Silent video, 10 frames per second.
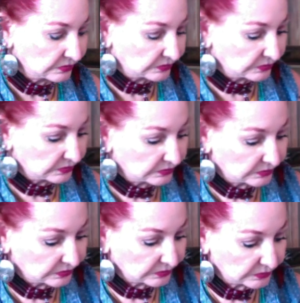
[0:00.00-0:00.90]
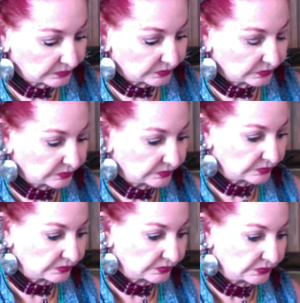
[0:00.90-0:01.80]

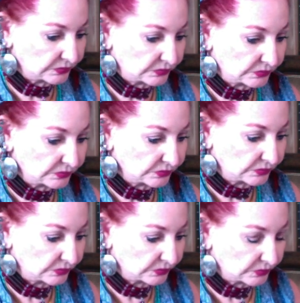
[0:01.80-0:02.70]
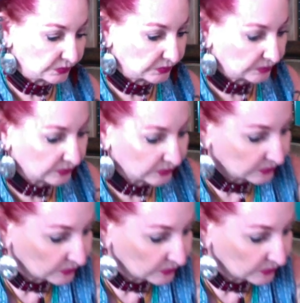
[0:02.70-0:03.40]
(silence)